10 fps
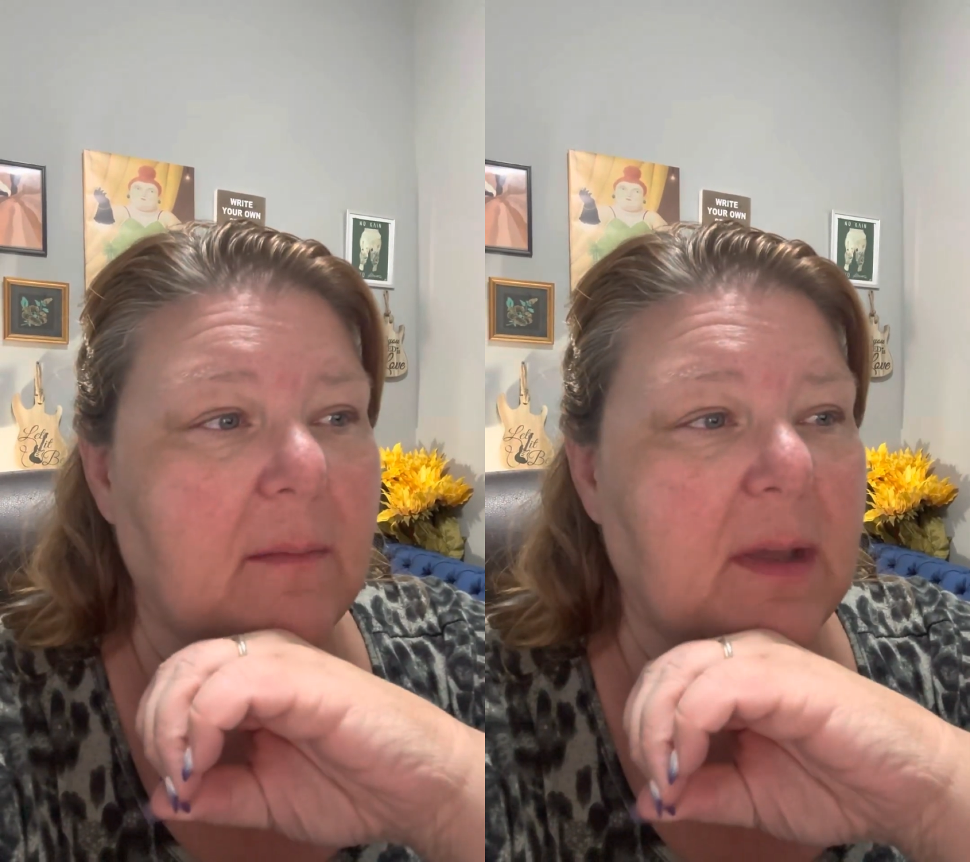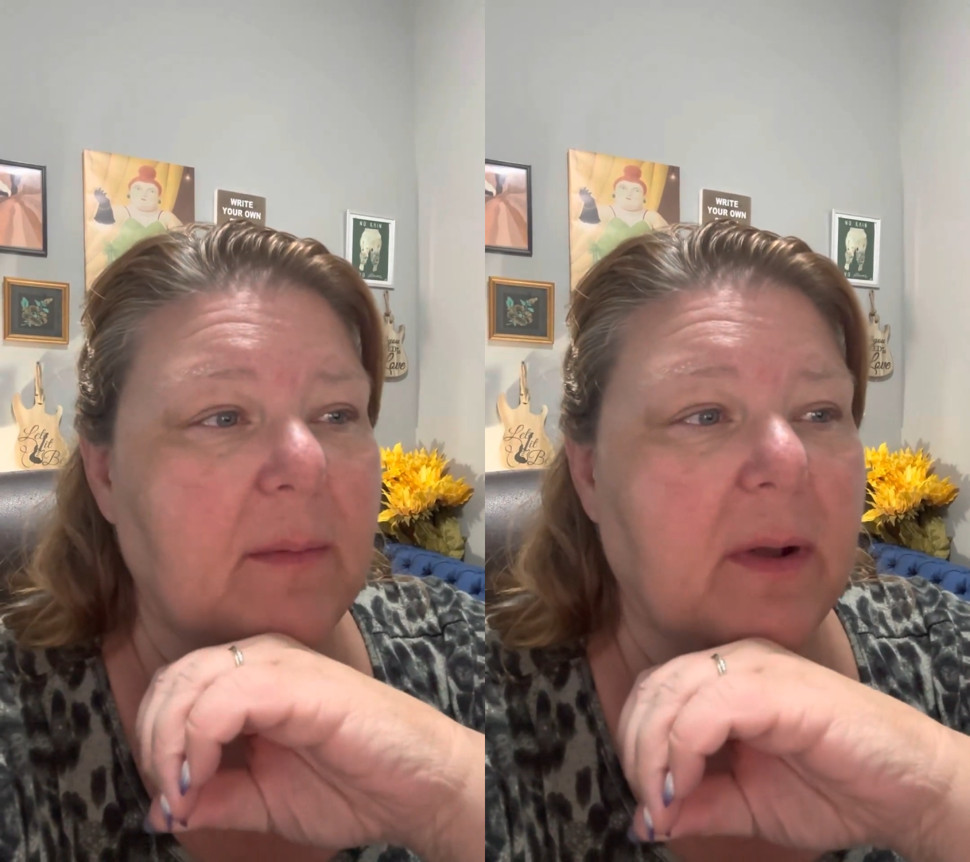
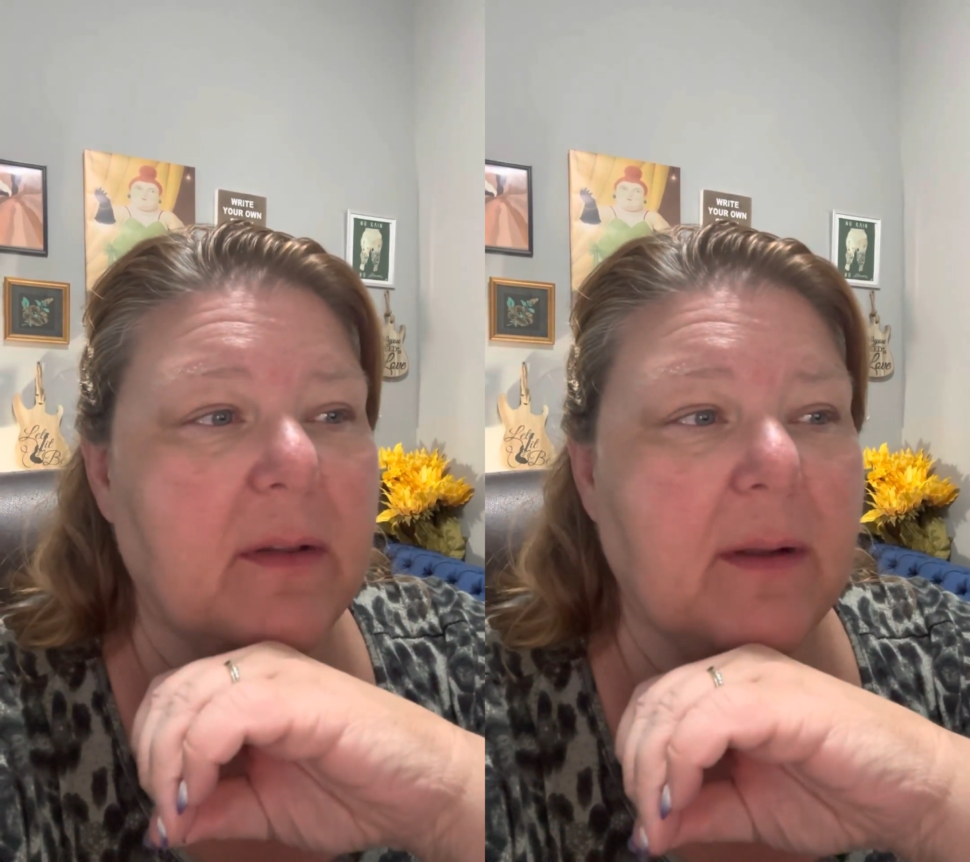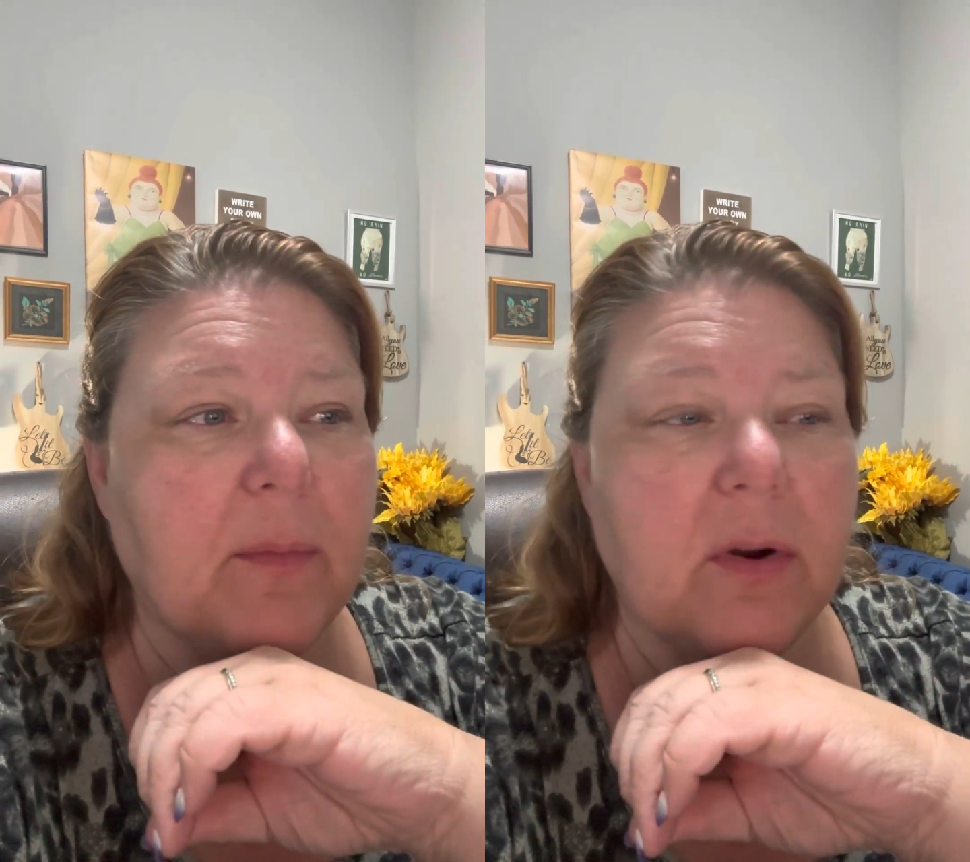
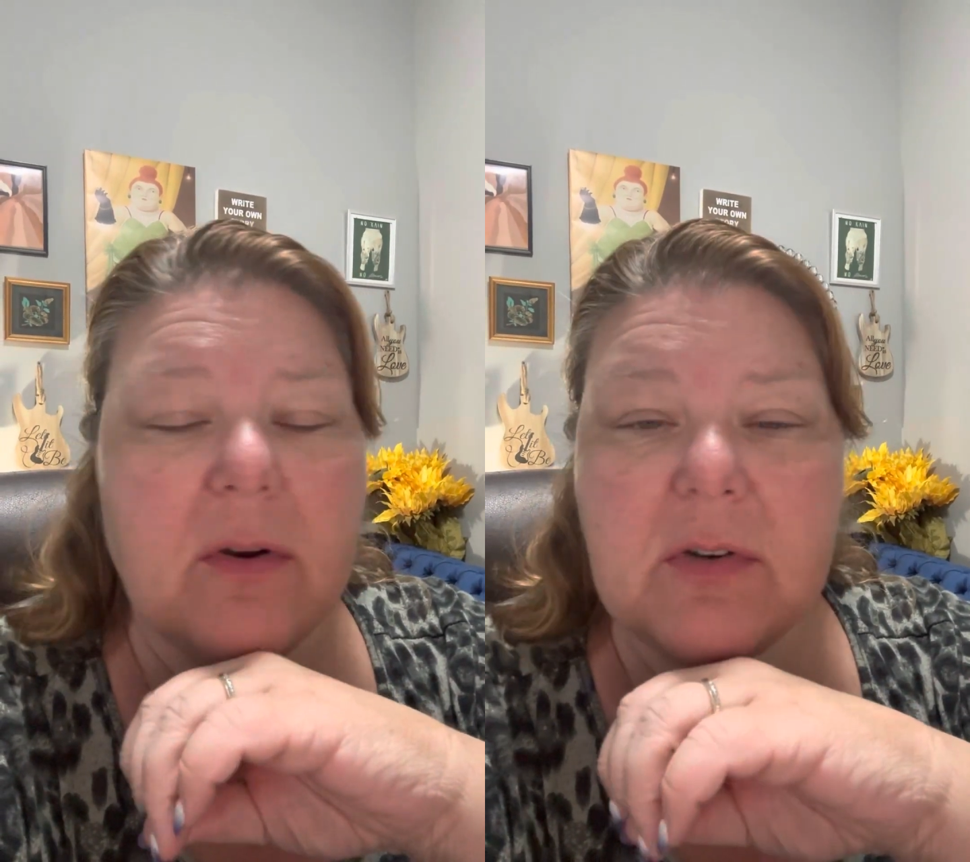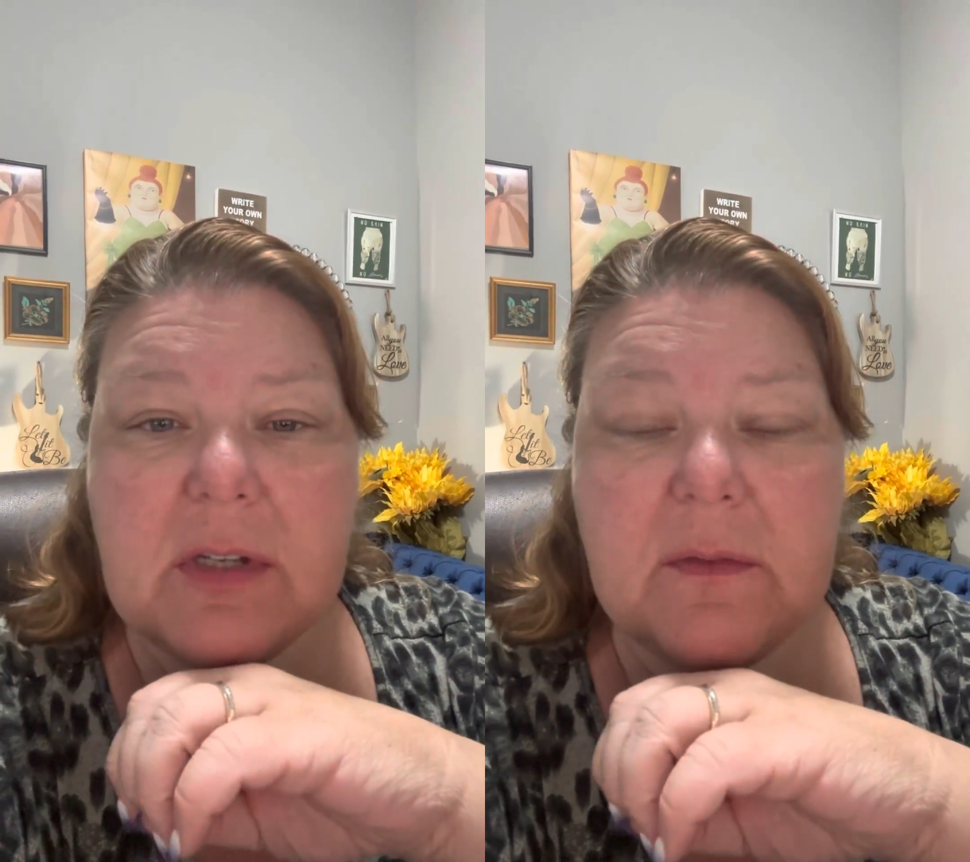metabolic
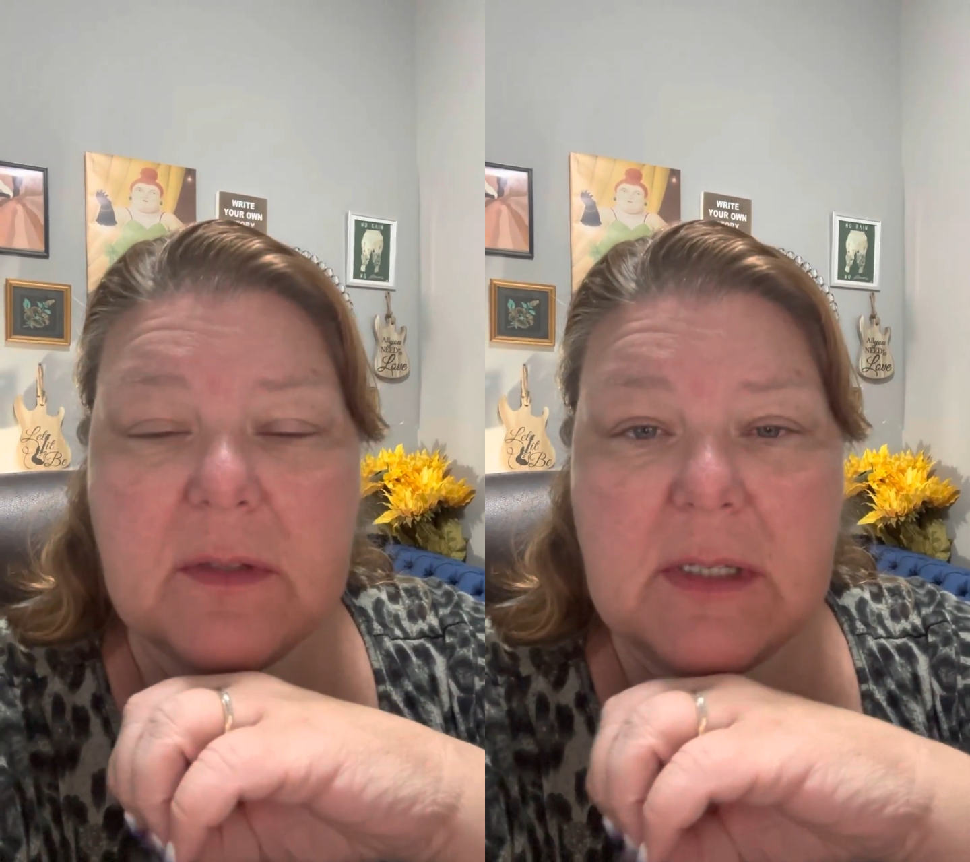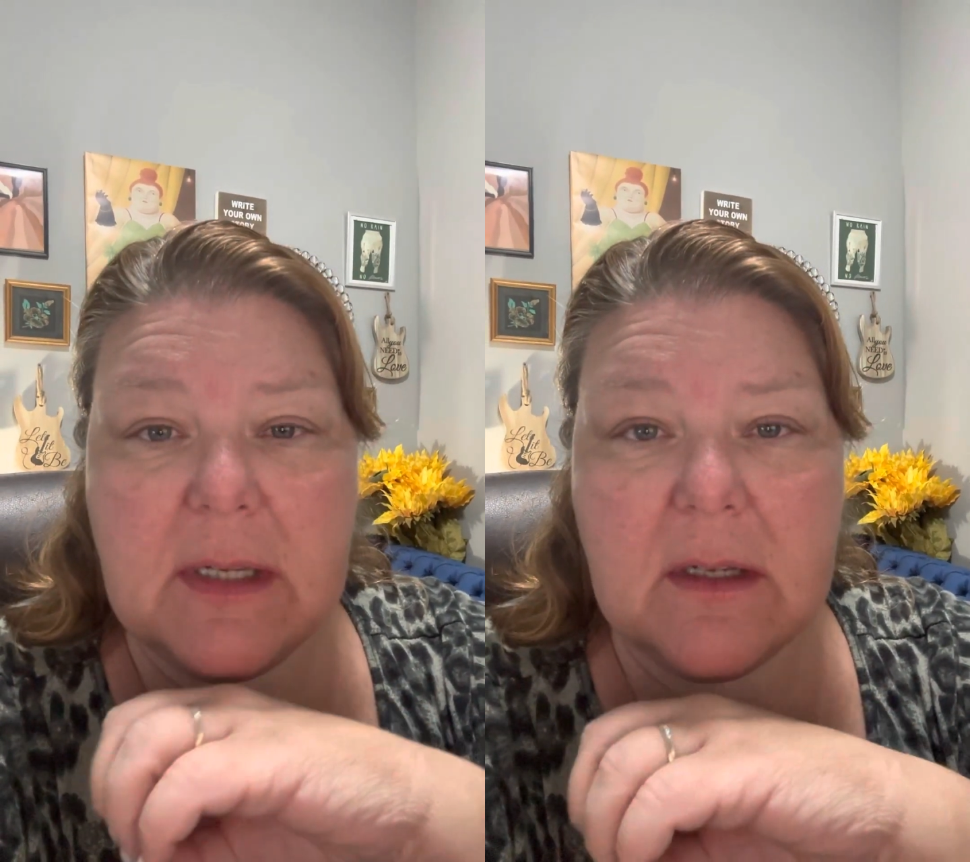markers of
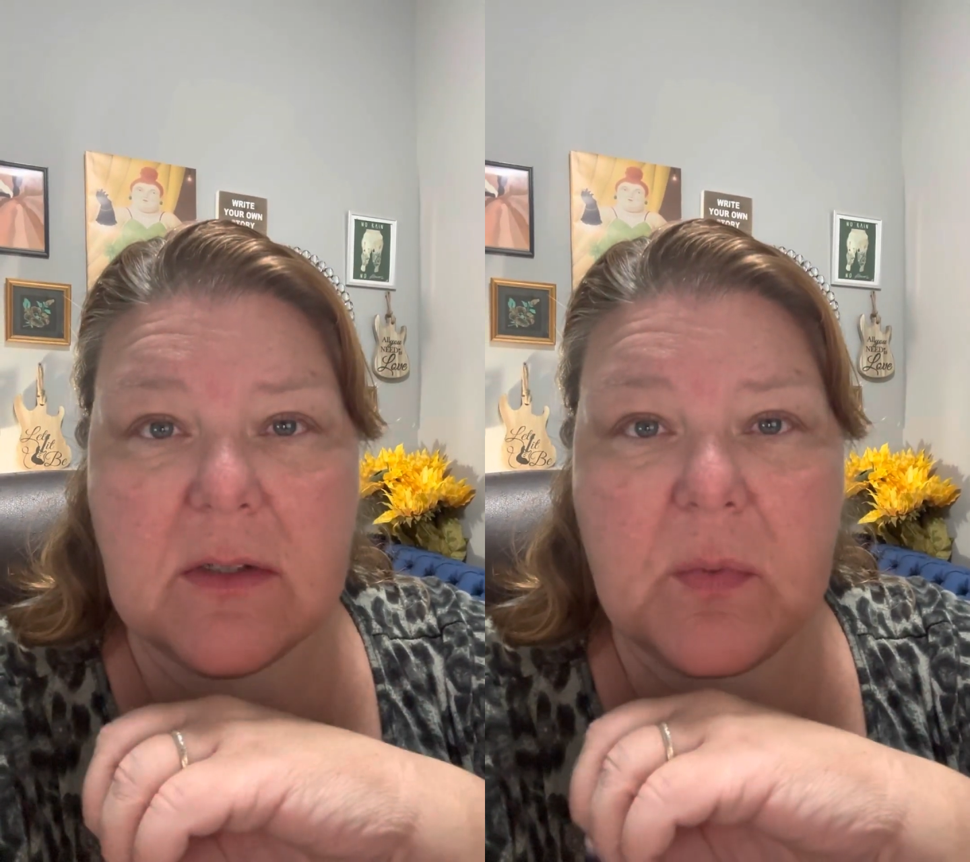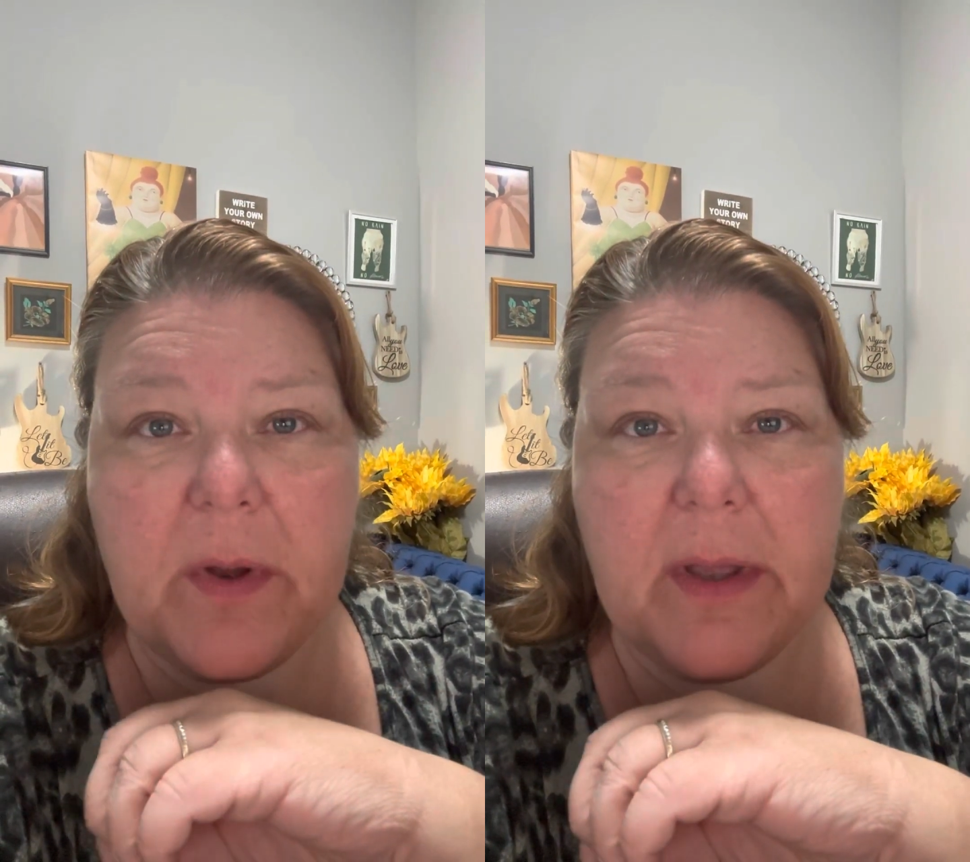fatigue
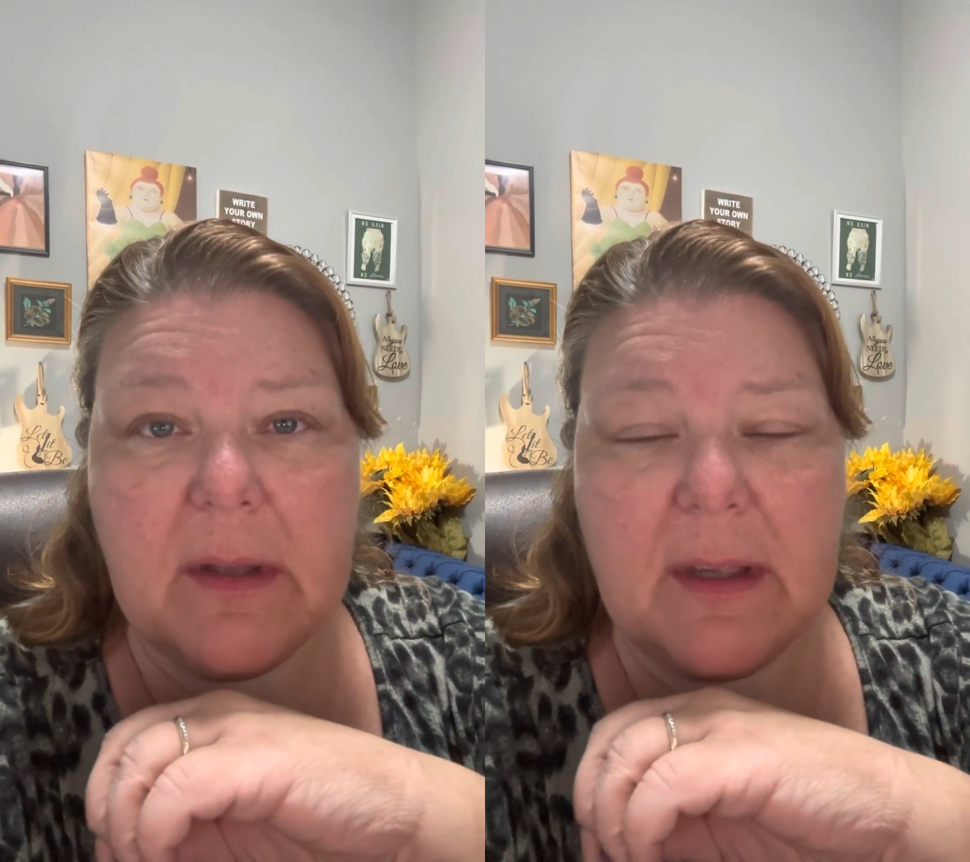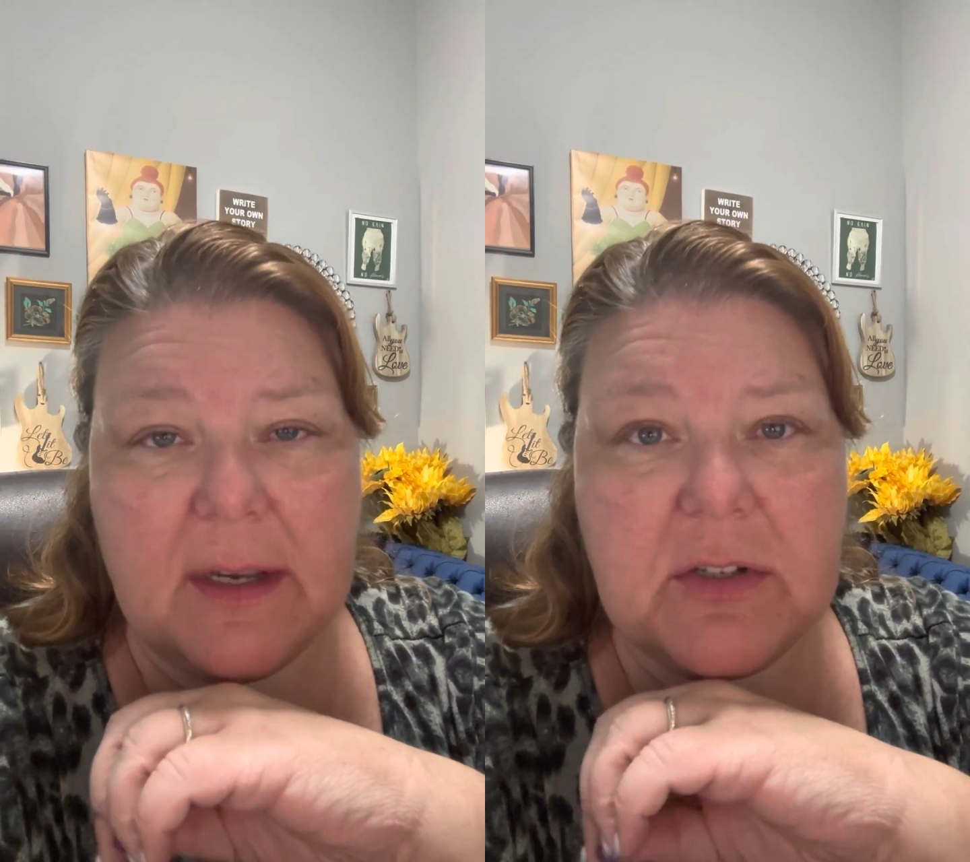as well
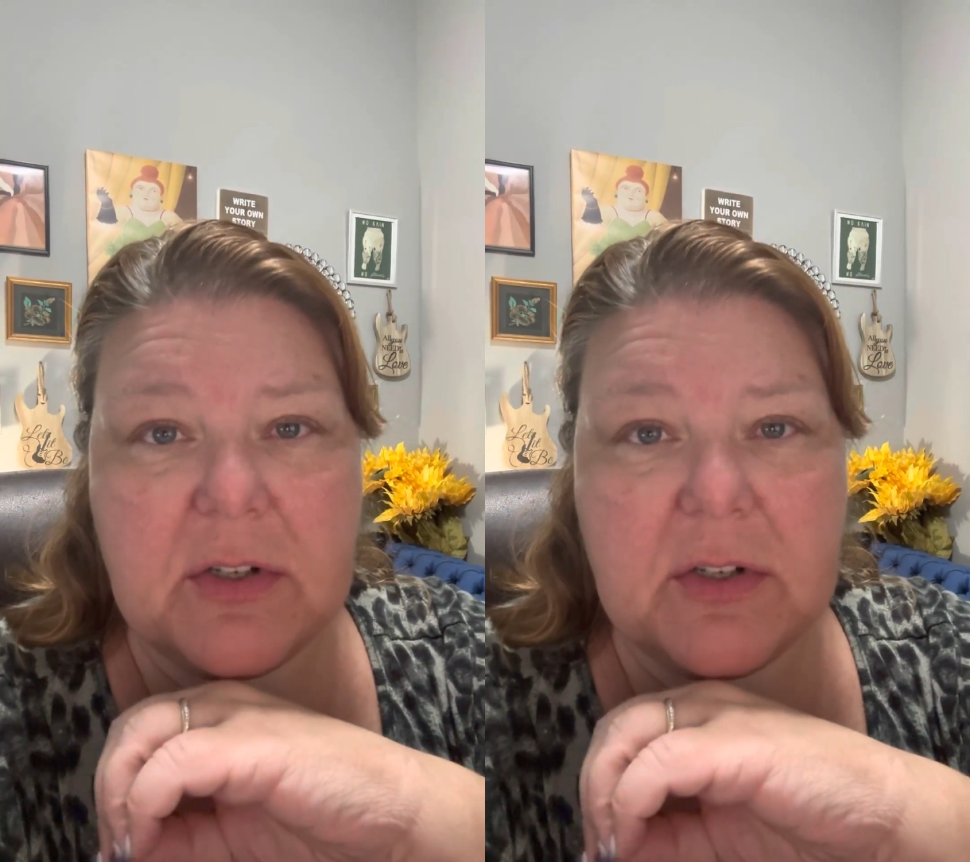in case